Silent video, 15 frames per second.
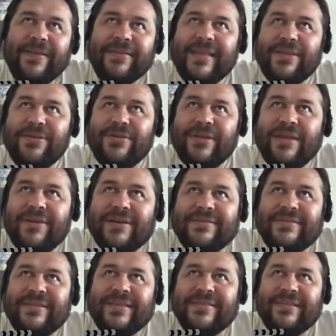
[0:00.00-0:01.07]
that you never
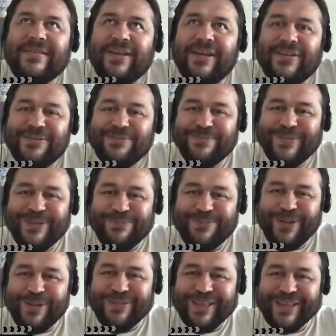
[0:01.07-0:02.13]
discuss in
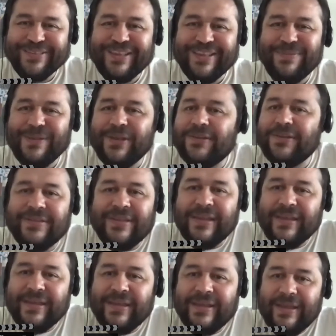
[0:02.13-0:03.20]
public, just because
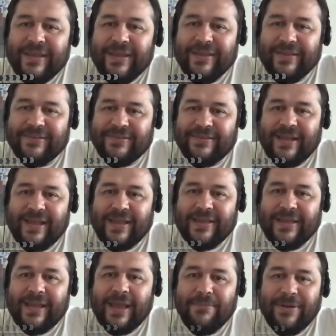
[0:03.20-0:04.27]
it's
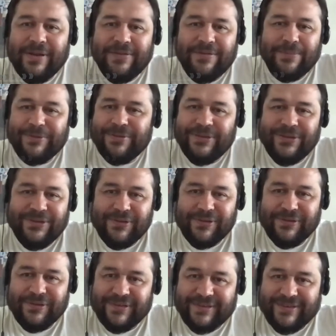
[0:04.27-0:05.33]
like I'm very
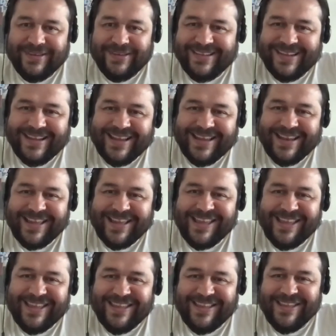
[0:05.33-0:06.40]
superstitious, and
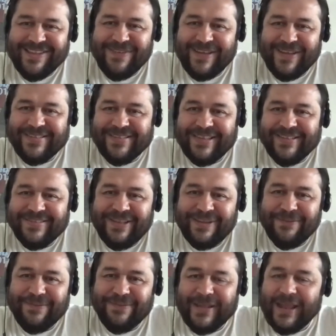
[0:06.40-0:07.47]
if I say
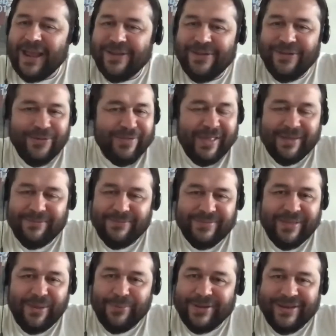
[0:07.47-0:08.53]
something, I know that
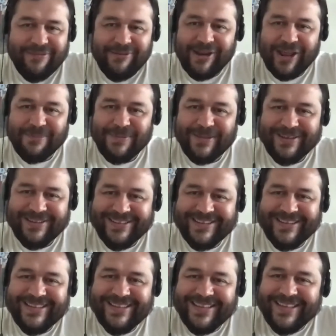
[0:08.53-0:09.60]
will never happen.
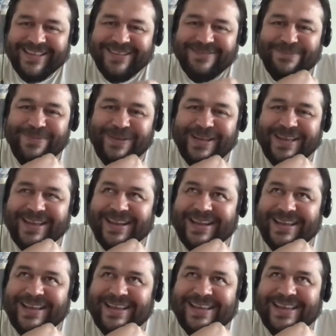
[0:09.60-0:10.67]

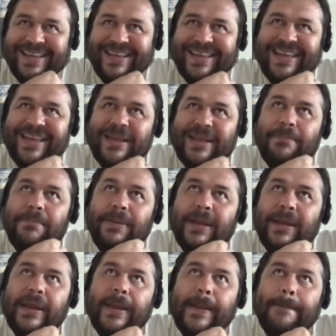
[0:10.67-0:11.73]
But
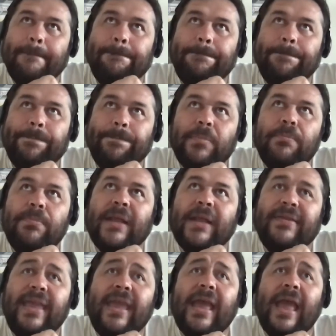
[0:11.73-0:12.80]

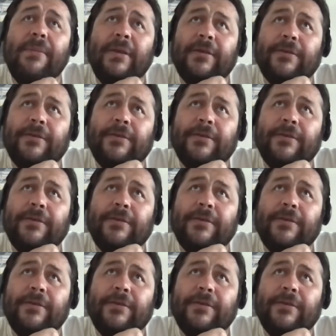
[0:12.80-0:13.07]
but yeah, I'm